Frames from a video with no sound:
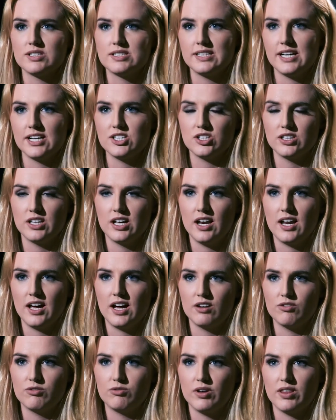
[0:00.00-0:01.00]
a stage in their
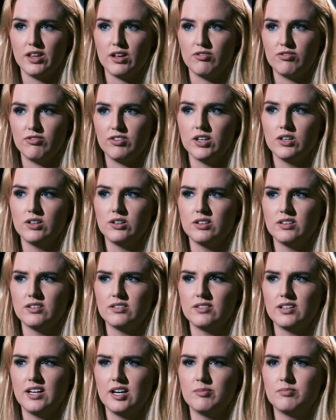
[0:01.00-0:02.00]
life where they feel
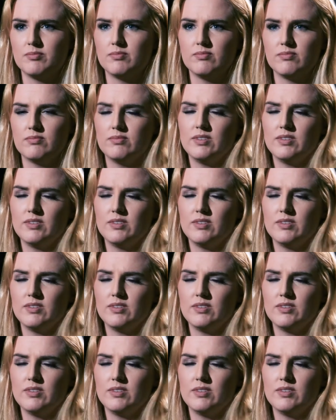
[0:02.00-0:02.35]
I'm